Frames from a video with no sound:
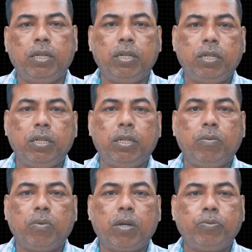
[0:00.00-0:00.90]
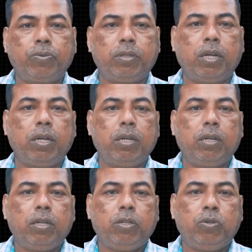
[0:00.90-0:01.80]
It involves the
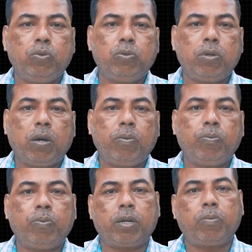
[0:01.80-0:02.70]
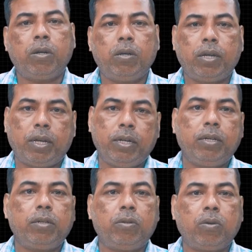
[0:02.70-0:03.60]
use of verbal
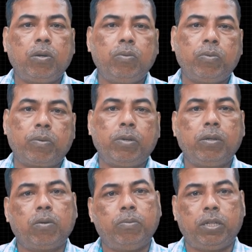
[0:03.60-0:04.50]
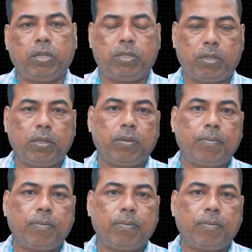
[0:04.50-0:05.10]
and non-verbal communication.